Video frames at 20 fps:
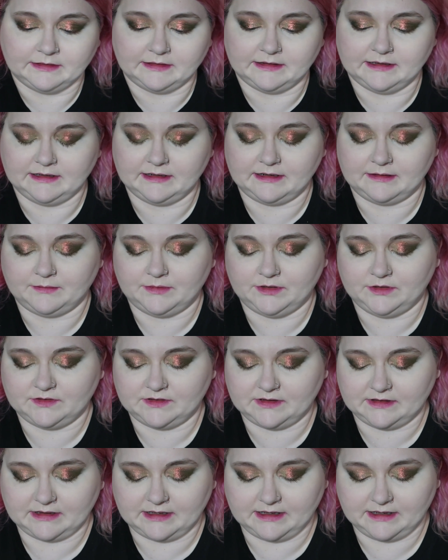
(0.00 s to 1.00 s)
then I'm
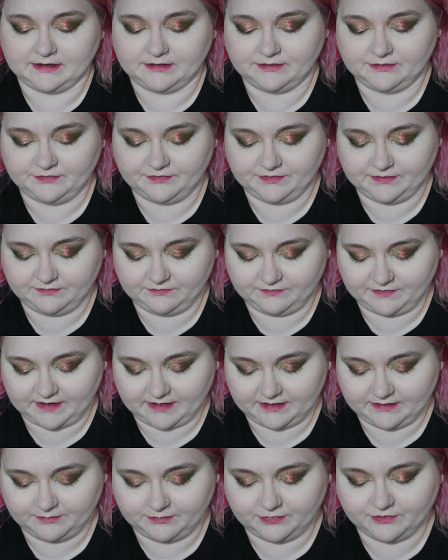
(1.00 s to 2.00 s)
using the e.l.f.
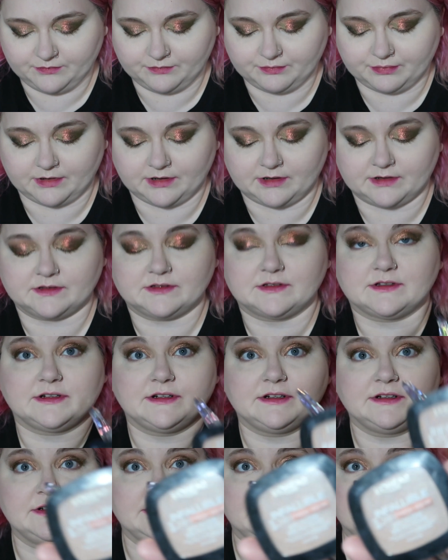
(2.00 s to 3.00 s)
Infallible
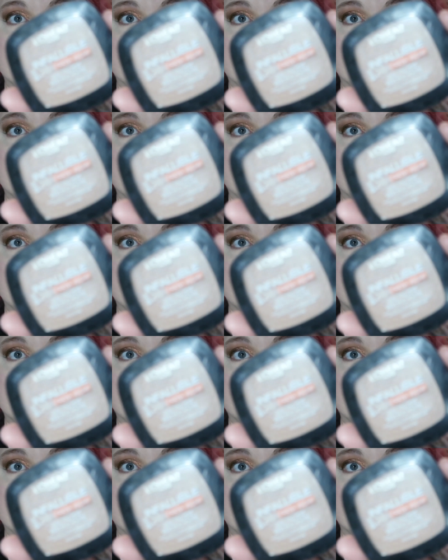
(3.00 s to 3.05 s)
Bronzer